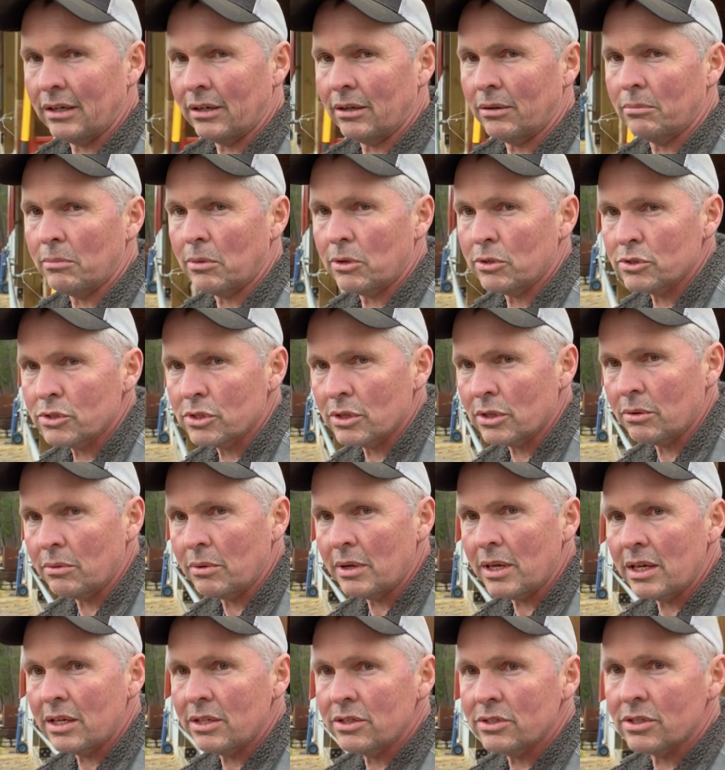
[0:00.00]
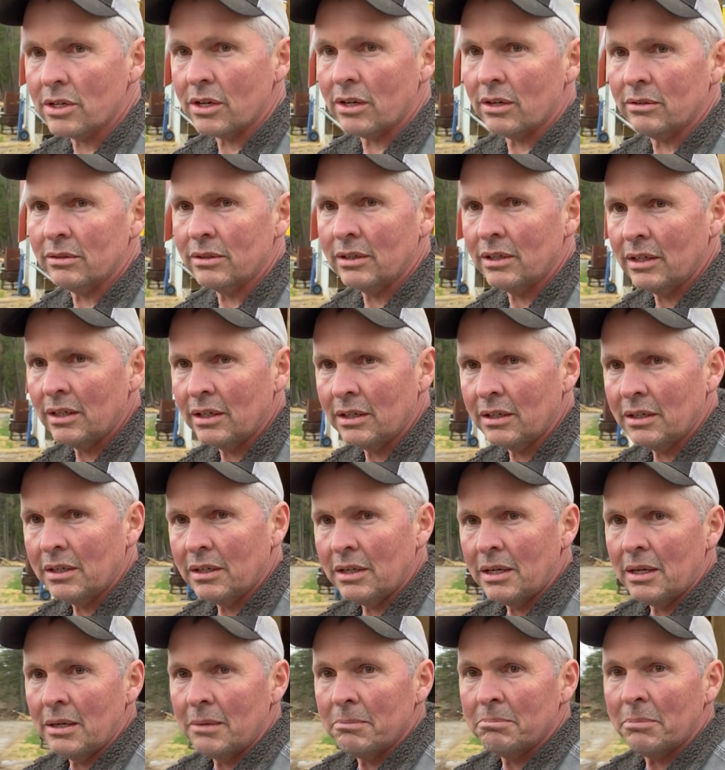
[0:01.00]
most of the week. So,
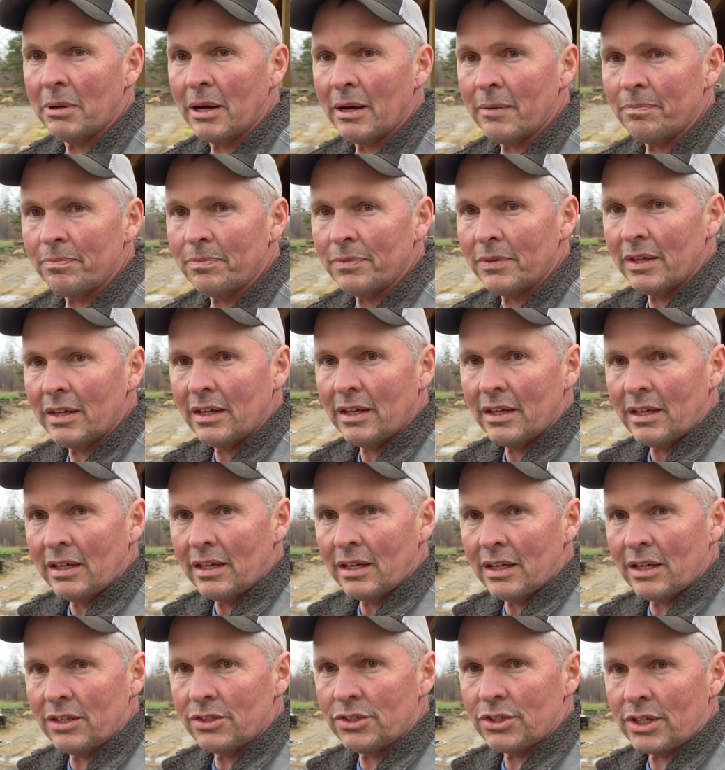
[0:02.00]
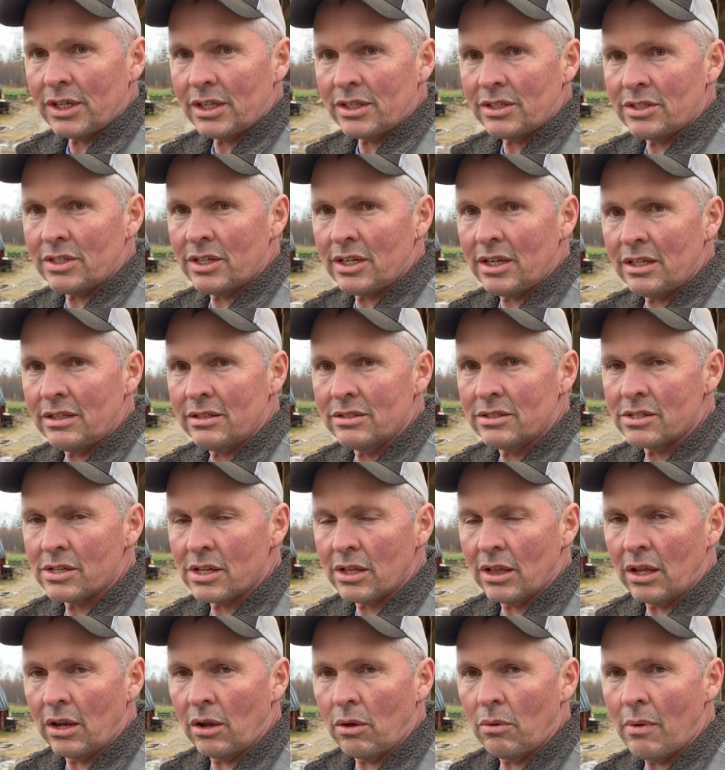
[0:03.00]
but as you can see, it's a
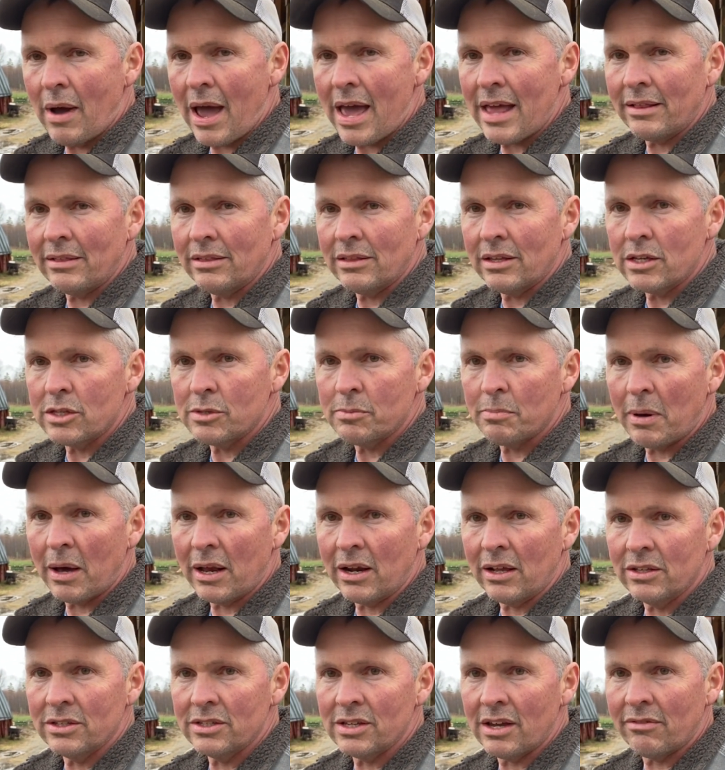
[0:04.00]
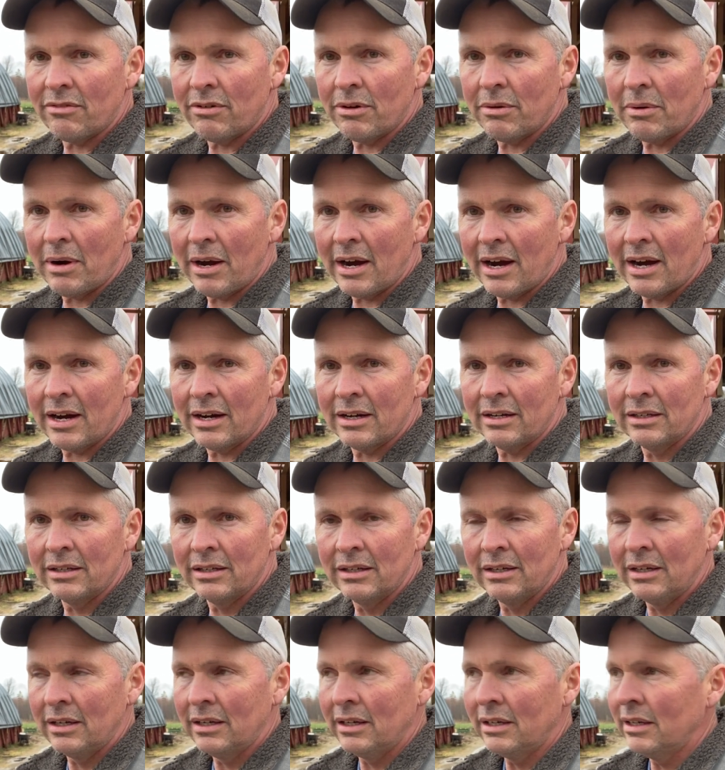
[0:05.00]
little wet. There's puddles everywhere.
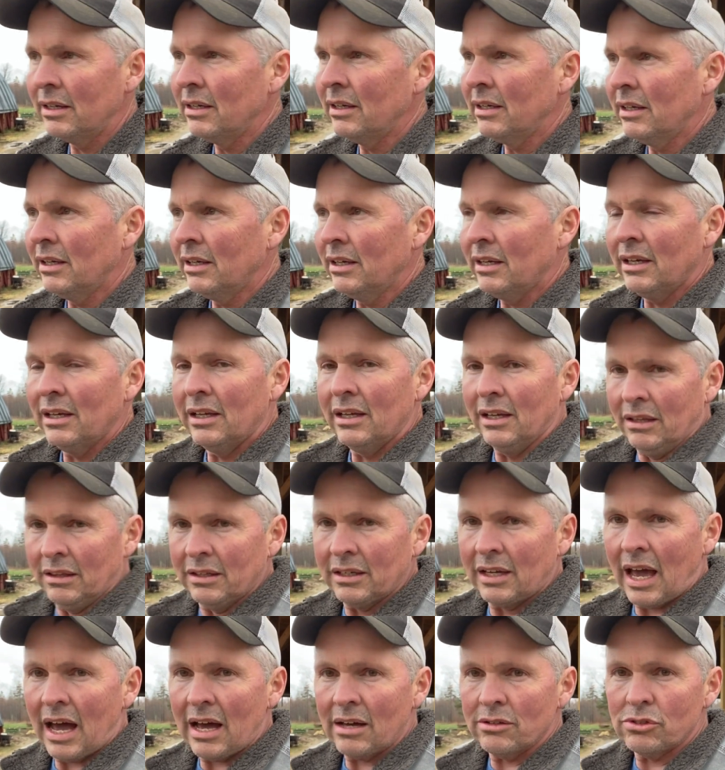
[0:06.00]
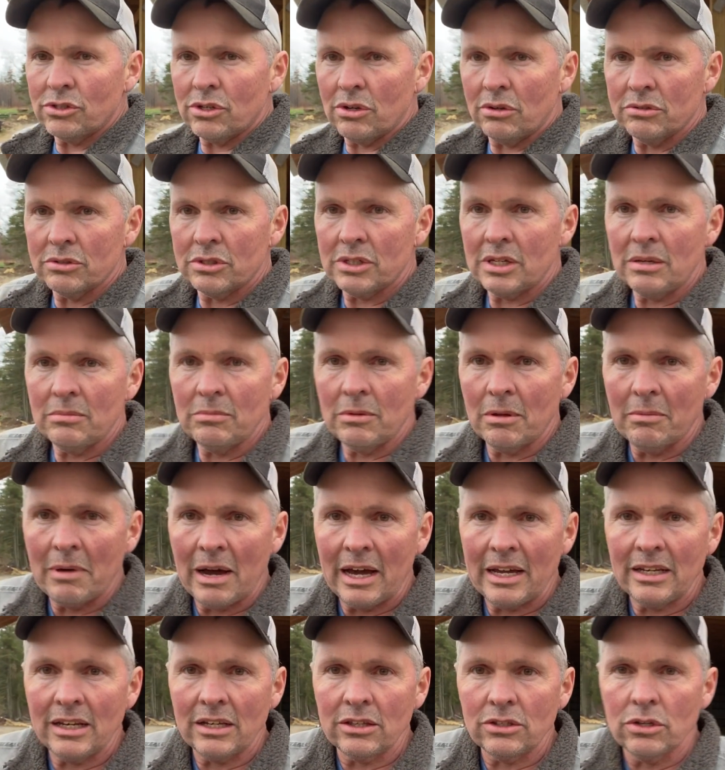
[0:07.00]
The cows don't seem to mind
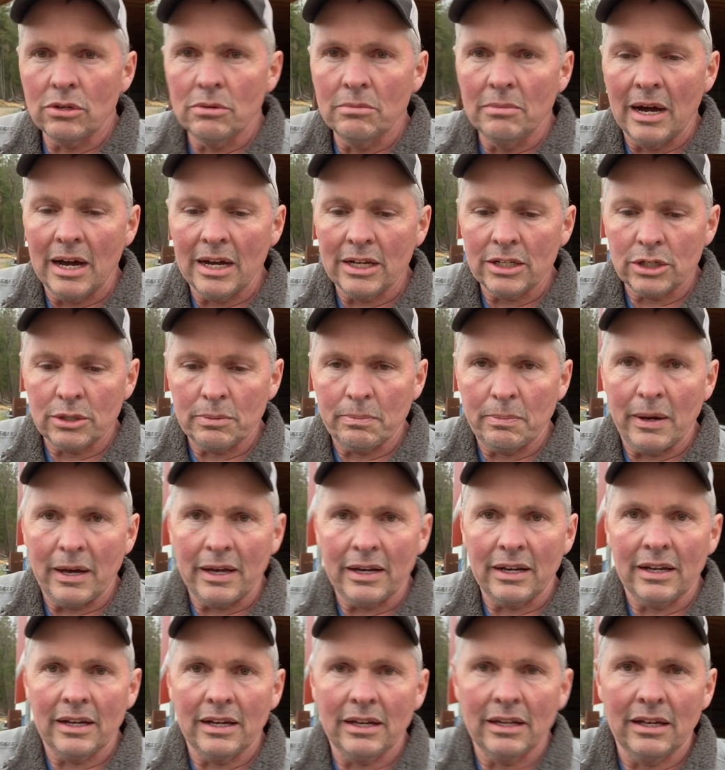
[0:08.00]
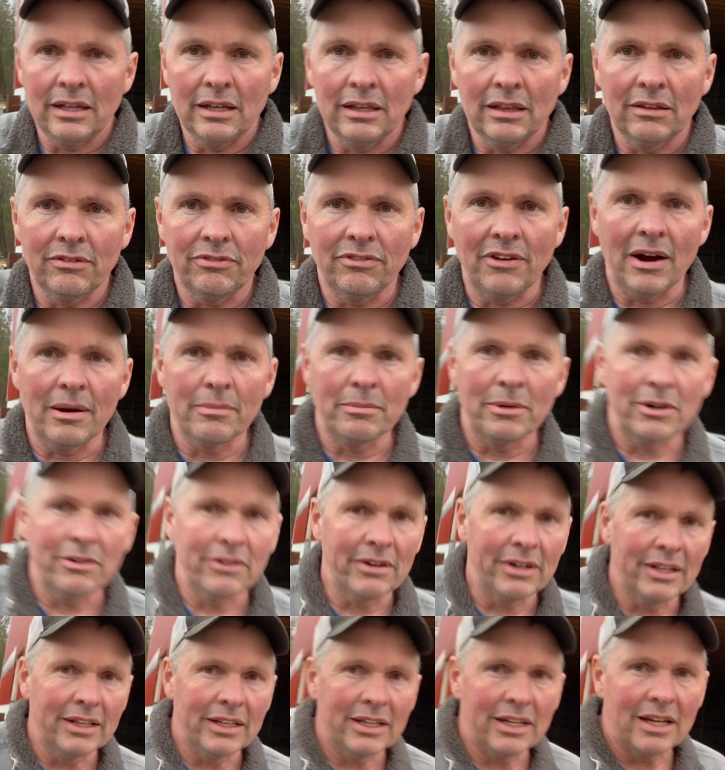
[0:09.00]
it too much, but the farmer
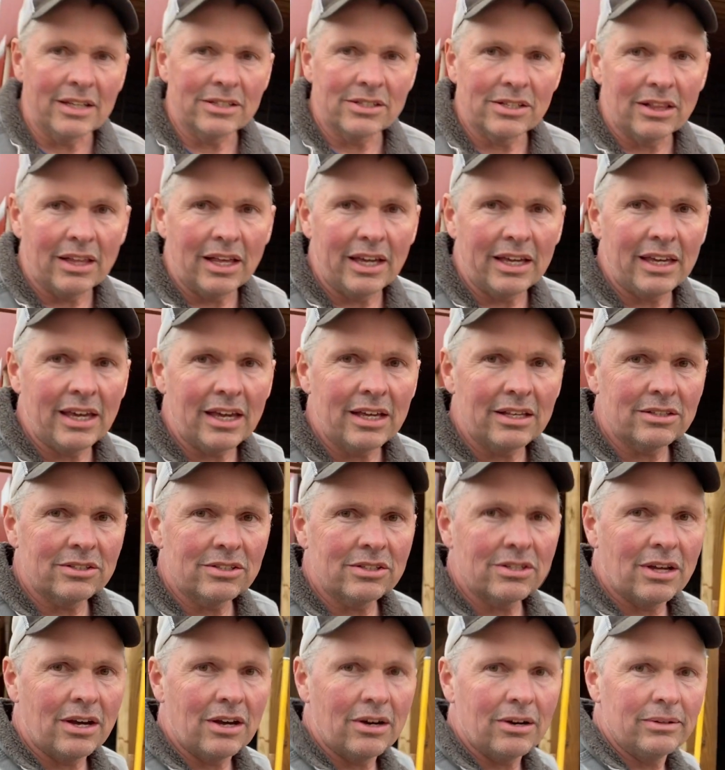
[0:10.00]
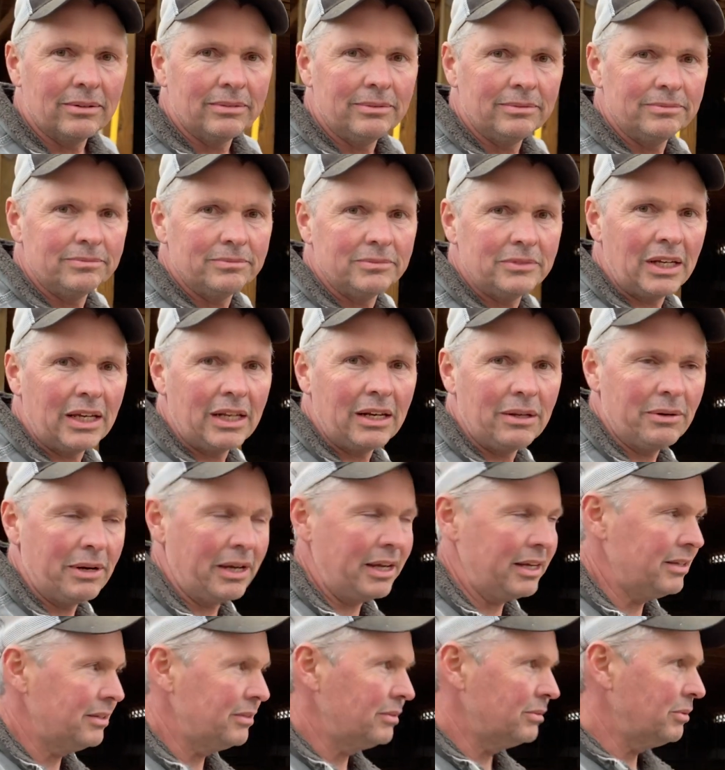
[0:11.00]
really doesn't like it. So anyway,
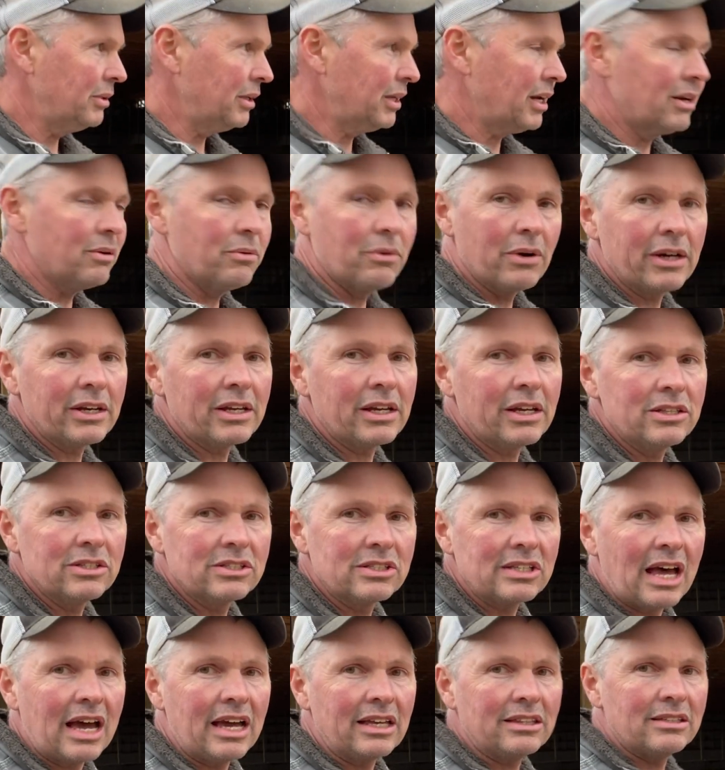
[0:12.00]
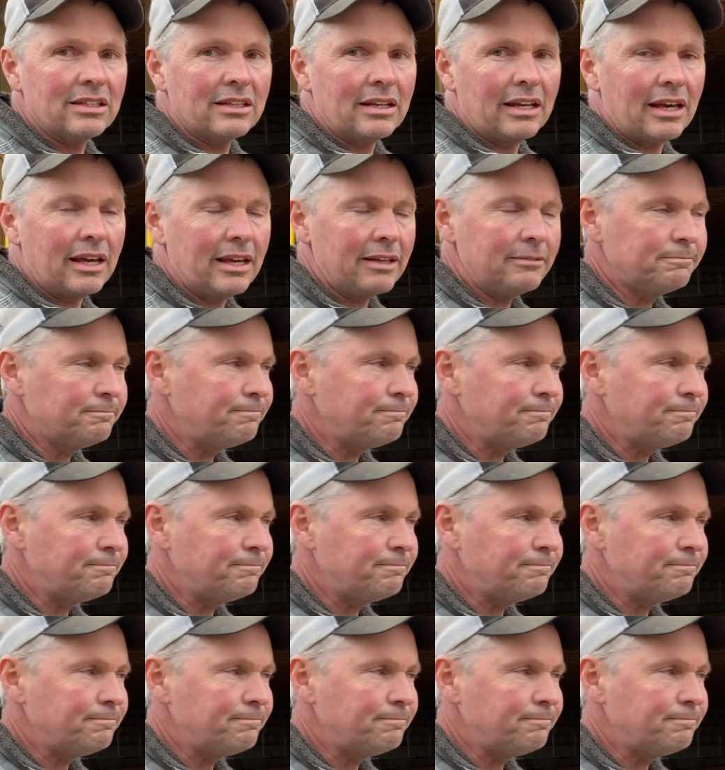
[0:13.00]
we're gonna work inside today.